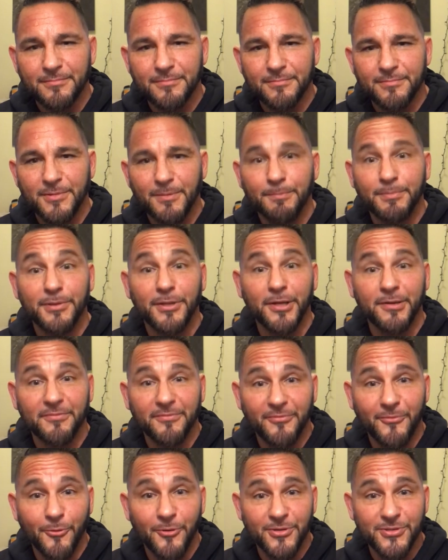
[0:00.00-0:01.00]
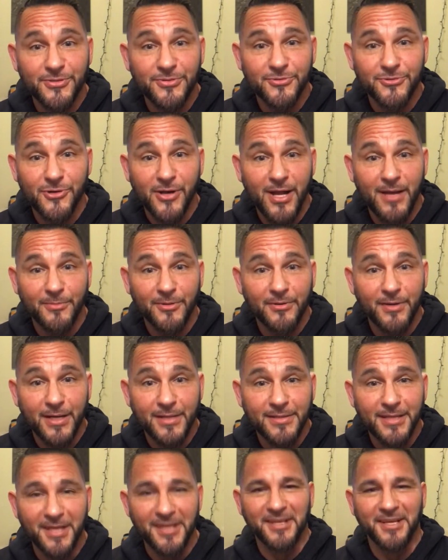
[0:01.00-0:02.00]
the blunt force trauma, right,
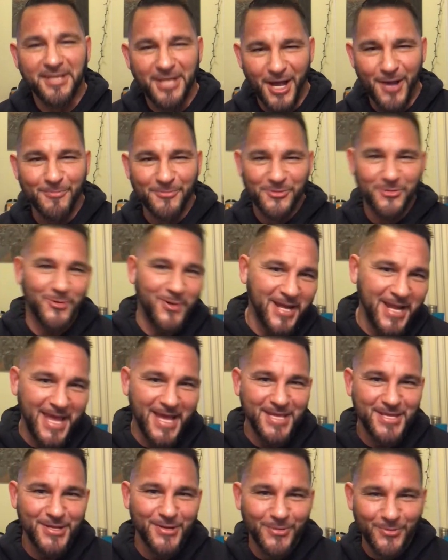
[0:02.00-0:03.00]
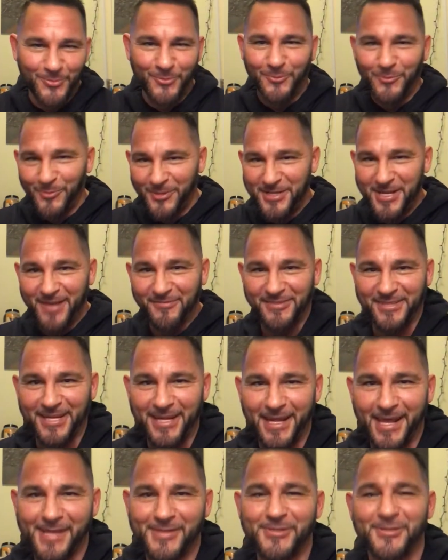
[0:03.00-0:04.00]
that comes right at you when you have
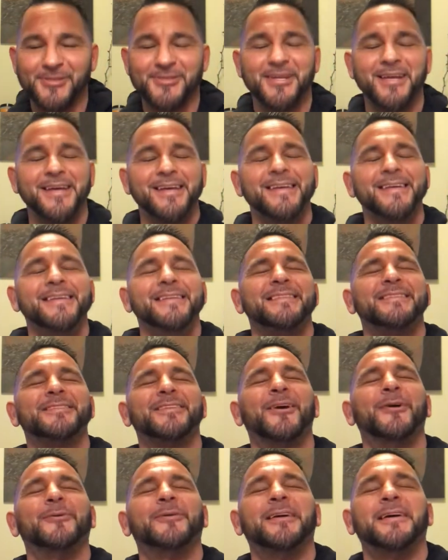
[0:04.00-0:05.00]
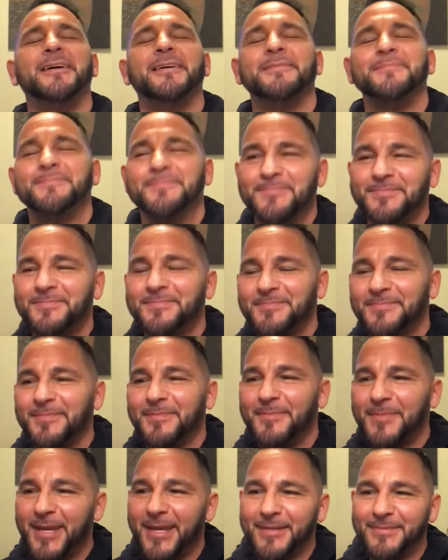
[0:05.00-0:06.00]
teenagers. So,
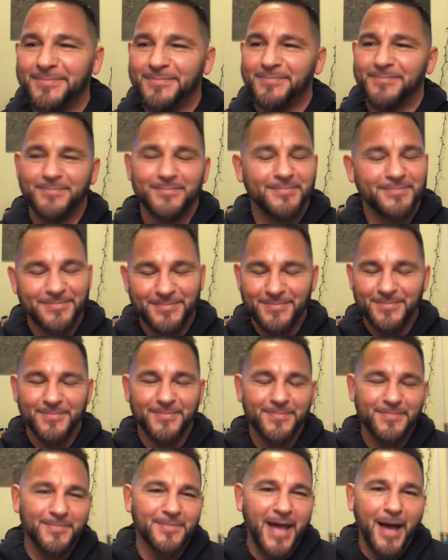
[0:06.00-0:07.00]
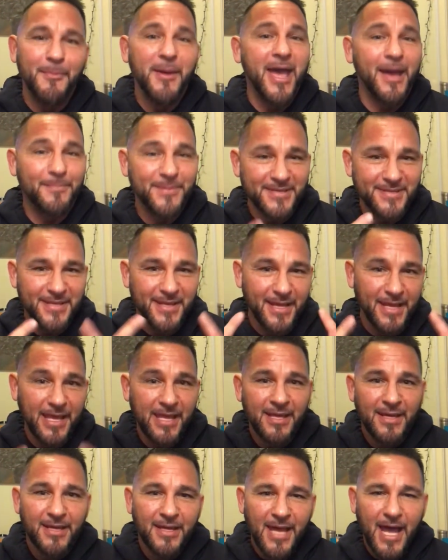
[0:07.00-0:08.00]
man, I'm happy today.
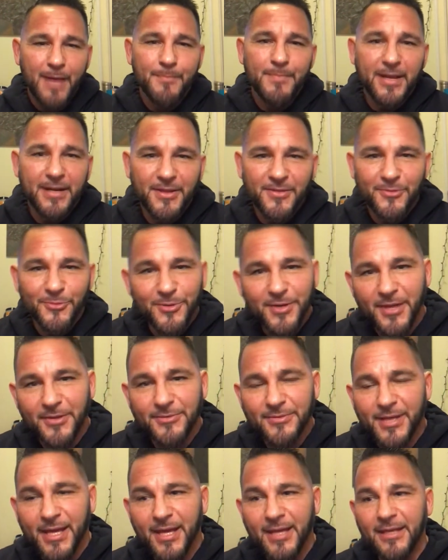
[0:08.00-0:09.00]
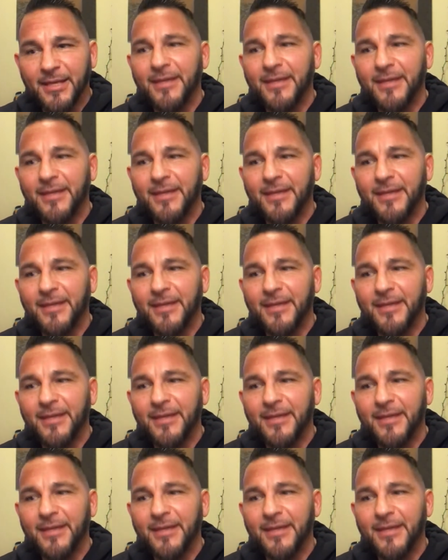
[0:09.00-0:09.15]
I made it through another day.